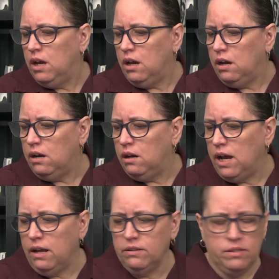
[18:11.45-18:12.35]

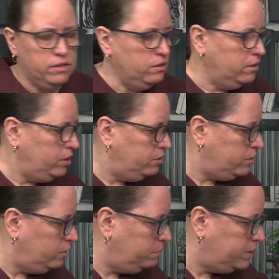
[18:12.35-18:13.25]
Allison on
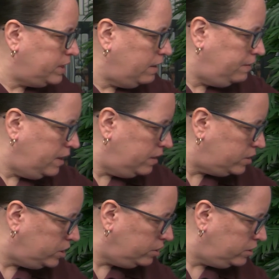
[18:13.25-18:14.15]
YouTube said that
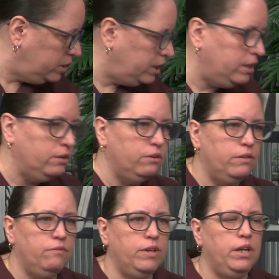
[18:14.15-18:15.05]
she couldn't hear
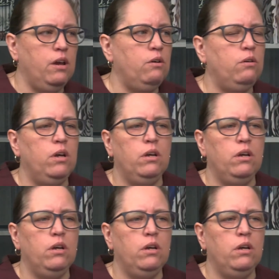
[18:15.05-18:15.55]
the video.